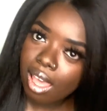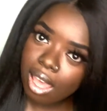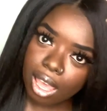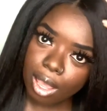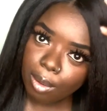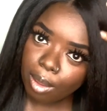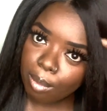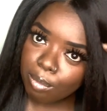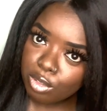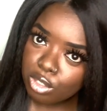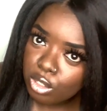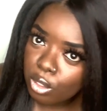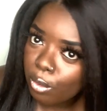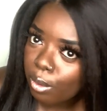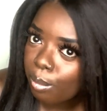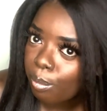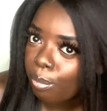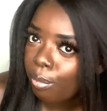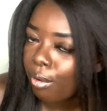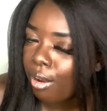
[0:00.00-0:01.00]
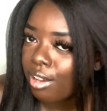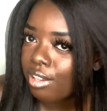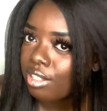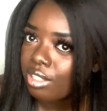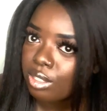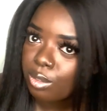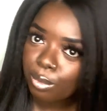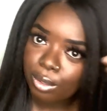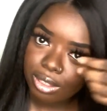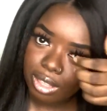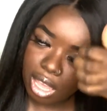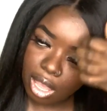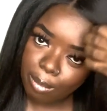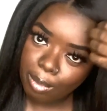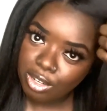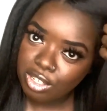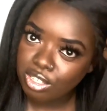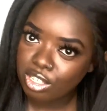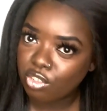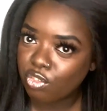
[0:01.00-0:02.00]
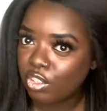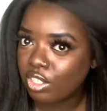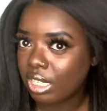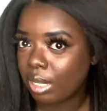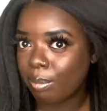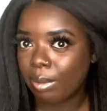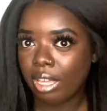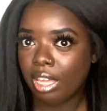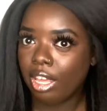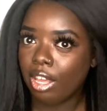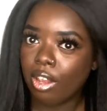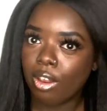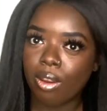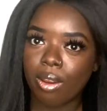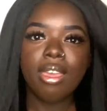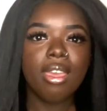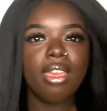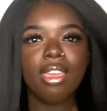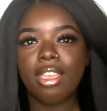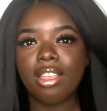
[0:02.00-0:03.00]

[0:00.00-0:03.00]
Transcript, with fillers: I'm so impressed with how much this feels like my hair.